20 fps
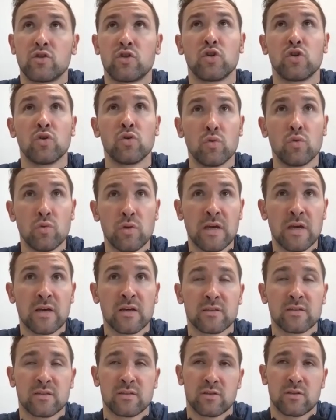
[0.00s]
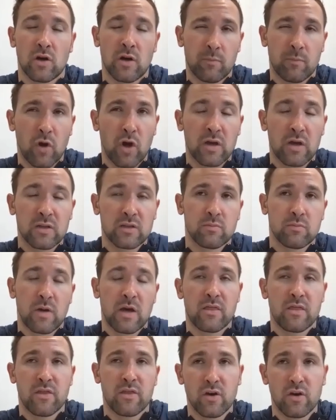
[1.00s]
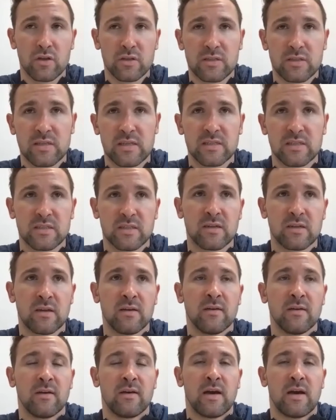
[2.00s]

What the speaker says: 2 years, so I'm going into my third season,